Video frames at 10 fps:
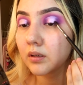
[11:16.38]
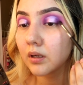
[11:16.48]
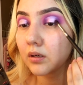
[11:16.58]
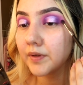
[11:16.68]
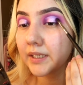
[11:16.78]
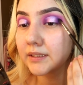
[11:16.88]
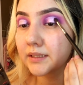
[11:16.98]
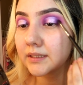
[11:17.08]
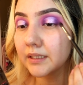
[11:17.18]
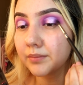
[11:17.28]
I don't know if you guys
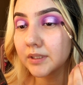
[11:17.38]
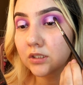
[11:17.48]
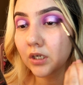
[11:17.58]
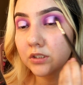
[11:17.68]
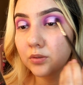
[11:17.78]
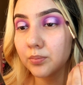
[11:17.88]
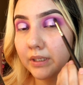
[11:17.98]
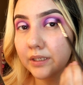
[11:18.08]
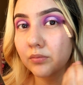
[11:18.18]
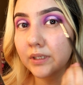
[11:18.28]
could see, but it's starting to
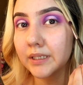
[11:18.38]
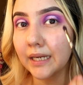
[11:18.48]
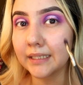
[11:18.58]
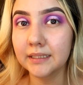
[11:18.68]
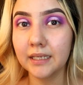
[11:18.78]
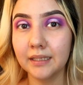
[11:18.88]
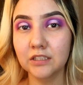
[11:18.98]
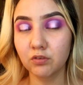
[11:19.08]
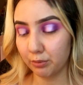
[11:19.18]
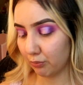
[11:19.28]
blend really nicely, and
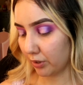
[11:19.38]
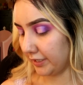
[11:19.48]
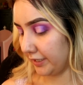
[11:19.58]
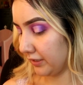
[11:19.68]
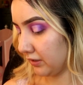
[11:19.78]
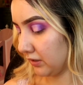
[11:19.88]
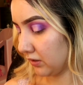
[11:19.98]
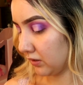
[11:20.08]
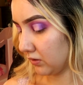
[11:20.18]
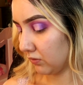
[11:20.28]
that's what we wanted.
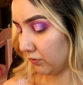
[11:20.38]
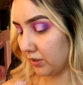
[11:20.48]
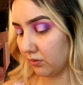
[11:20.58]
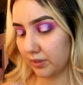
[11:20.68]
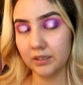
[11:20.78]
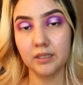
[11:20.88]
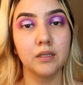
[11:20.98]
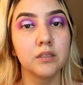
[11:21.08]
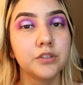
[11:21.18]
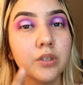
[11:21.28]
We don't want
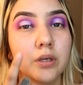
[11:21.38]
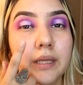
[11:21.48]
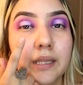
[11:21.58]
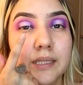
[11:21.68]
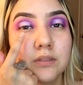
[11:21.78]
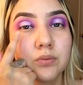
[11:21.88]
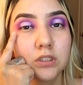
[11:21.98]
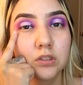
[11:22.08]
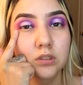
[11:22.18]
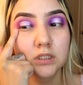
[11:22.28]
to look like this where
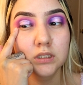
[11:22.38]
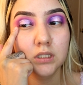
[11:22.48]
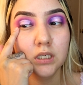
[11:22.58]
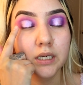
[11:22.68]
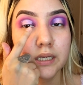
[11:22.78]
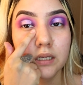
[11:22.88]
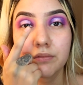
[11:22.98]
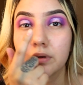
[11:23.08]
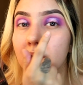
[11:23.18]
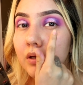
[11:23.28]
it's just cut.
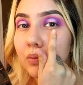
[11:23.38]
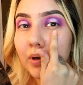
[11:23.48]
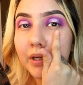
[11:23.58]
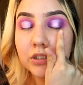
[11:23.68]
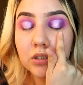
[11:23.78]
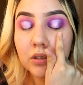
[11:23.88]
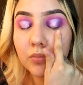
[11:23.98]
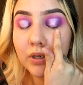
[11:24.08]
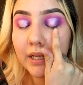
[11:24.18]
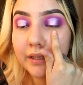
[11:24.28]
We want it to look
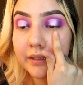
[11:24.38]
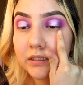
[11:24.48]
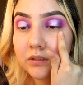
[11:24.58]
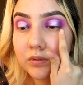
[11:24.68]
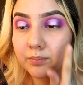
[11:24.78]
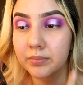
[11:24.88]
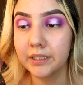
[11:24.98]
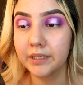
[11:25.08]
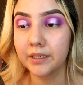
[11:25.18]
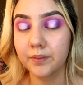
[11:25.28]
more like this where it's
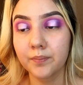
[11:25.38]
blended.